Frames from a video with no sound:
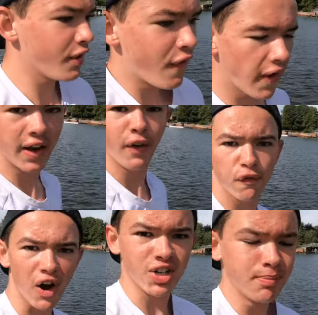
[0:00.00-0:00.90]
you're in a
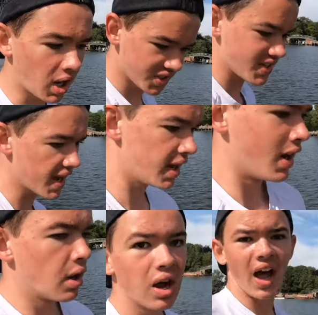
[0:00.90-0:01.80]
fresh mindset,
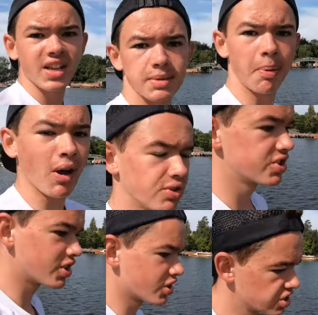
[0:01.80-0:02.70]
as
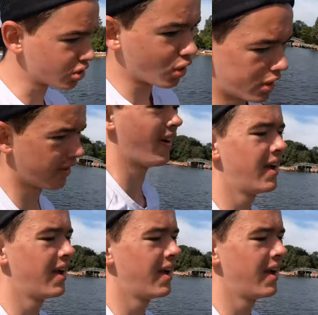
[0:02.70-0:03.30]
opposed to just sort of